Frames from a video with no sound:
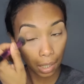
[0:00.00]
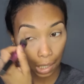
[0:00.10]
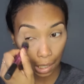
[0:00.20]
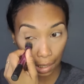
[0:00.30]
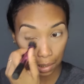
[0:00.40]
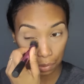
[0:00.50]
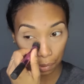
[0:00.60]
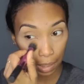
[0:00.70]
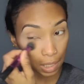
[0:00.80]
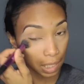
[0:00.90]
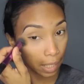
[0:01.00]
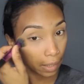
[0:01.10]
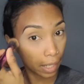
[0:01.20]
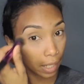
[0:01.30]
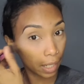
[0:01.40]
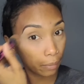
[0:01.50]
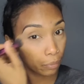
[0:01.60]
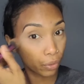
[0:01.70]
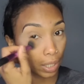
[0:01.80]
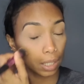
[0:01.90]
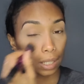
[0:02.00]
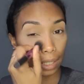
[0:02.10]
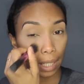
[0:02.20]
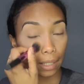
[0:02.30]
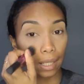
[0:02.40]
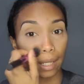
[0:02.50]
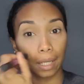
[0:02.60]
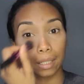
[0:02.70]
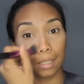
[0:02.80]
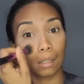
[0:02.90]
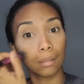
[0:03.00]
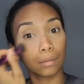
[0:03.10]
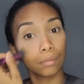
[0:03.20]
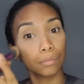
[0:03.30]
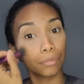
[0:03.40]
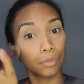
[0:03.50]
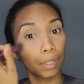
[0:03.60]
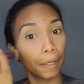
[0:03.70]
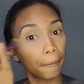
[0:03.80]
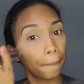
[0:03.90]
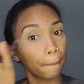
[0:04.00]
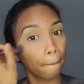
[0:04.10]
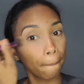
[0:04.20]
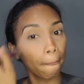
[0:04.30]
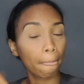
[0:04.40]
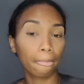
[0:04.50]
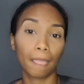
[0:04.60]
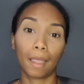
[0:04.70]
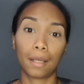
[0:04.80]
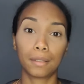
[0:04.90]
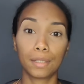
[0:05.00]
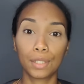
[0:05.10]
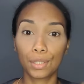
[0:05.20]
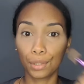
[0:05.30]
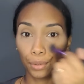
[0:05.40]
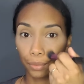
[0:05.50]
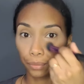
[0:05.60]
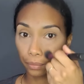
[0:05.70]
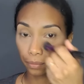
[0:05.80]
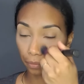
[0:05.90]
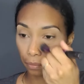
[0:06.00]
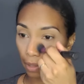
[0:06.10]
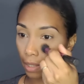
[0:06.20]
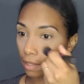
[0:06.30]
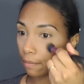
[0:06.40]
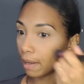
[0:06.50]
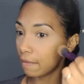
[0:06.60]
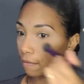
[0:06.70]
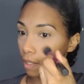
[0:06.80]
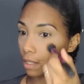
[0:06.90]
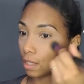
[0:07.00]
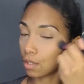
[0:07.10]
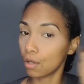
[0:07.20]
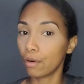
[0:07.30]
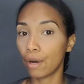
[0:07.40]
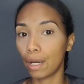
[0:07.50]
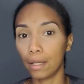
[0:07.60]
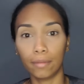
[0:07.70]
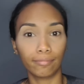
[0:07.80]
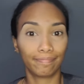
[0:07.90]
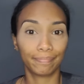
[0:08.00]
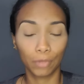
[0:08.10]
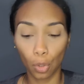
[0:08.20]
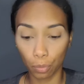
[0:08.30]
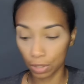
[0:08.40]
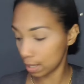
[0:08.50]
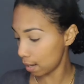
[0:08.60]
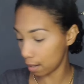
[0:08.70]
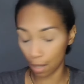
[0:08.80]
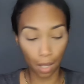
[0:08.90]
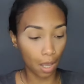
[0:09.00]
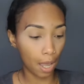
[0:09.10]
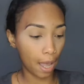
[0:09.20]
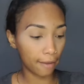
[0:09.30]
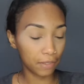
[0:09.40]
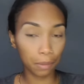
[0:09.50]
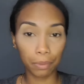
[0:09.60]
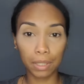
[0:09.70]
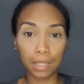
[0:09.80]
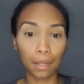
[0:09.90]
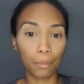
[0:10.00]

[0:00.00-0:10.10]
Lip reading: as well as get their hair braided, get their hair done, right? So part of my face is already almost there. I have to put some